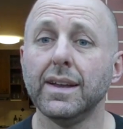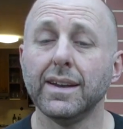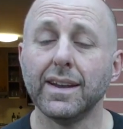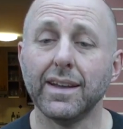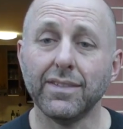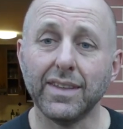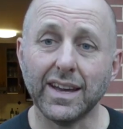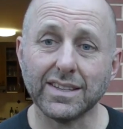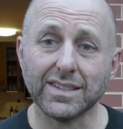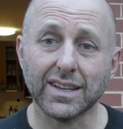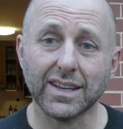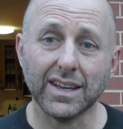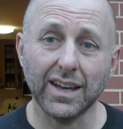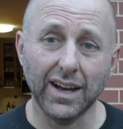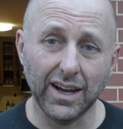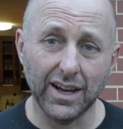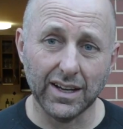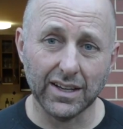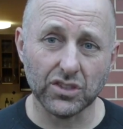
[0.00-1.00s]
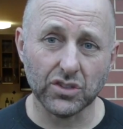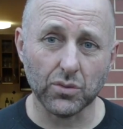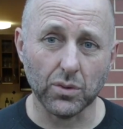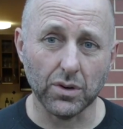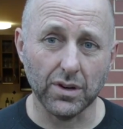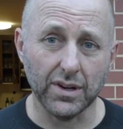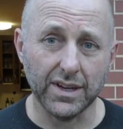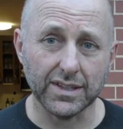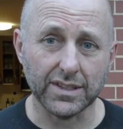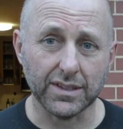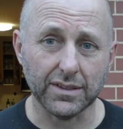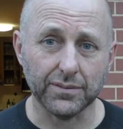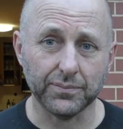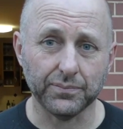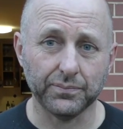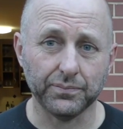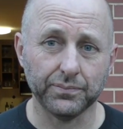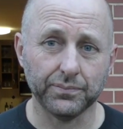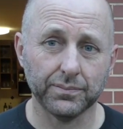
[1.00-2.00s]
Now that's a cast riser.
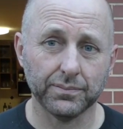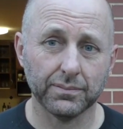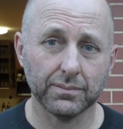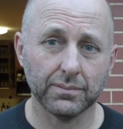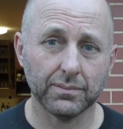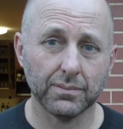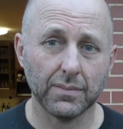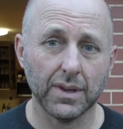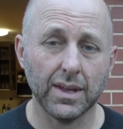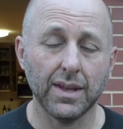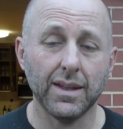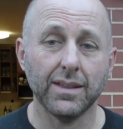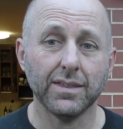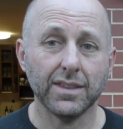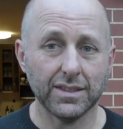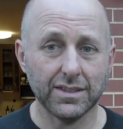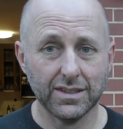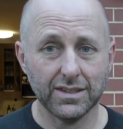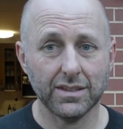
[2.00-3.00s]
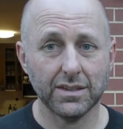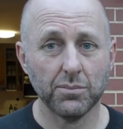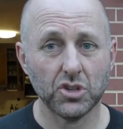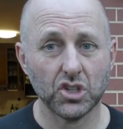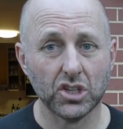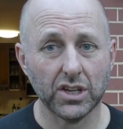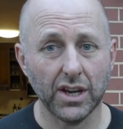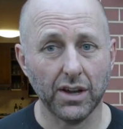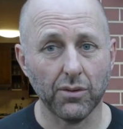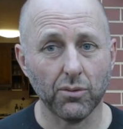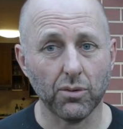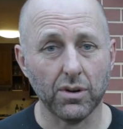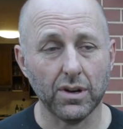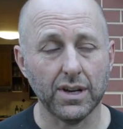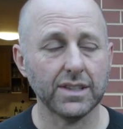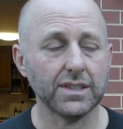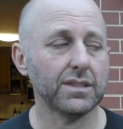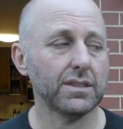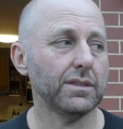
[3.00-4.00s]
This is a machine
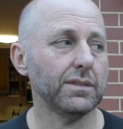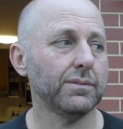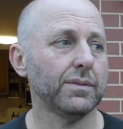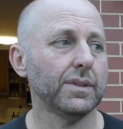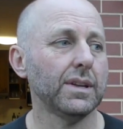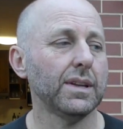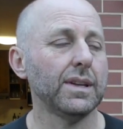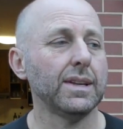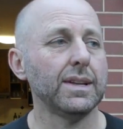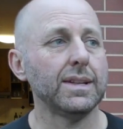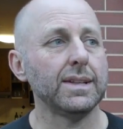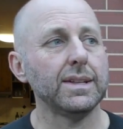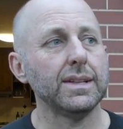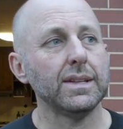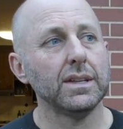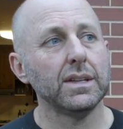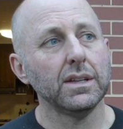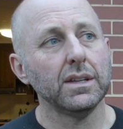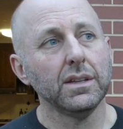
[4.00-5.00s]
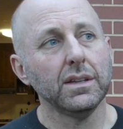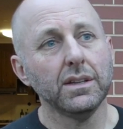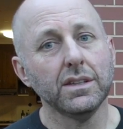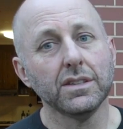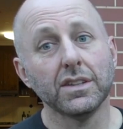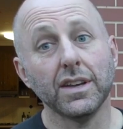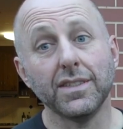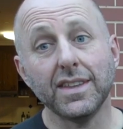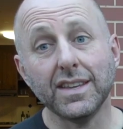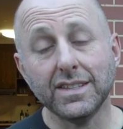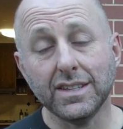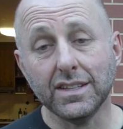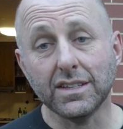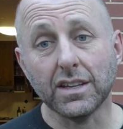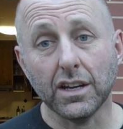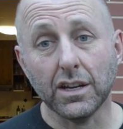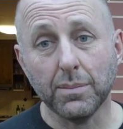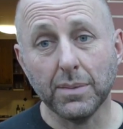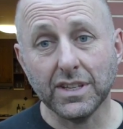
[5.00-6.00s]
riser. So this is
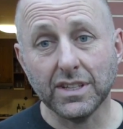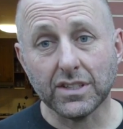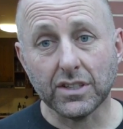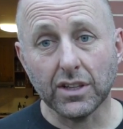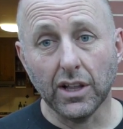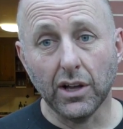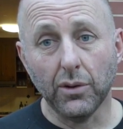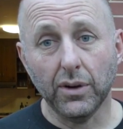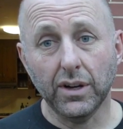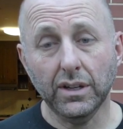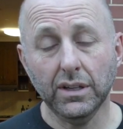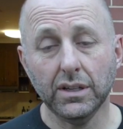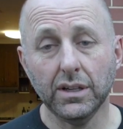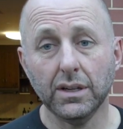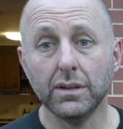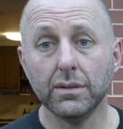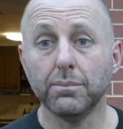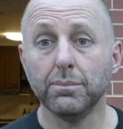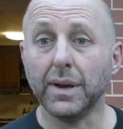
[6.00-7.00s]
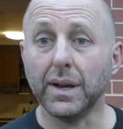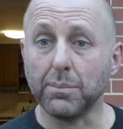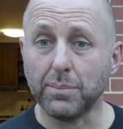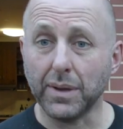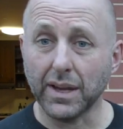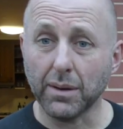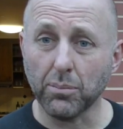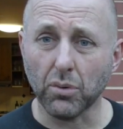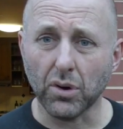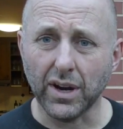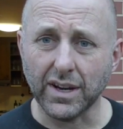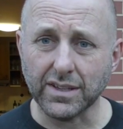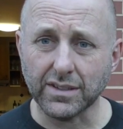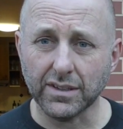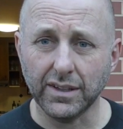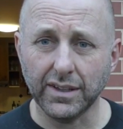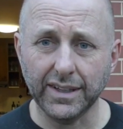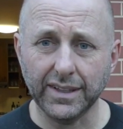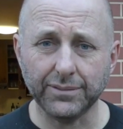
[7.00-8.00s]
going to be slower, but a bigger brace
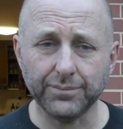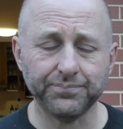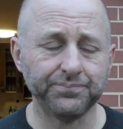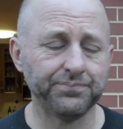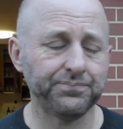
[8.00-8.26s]
height,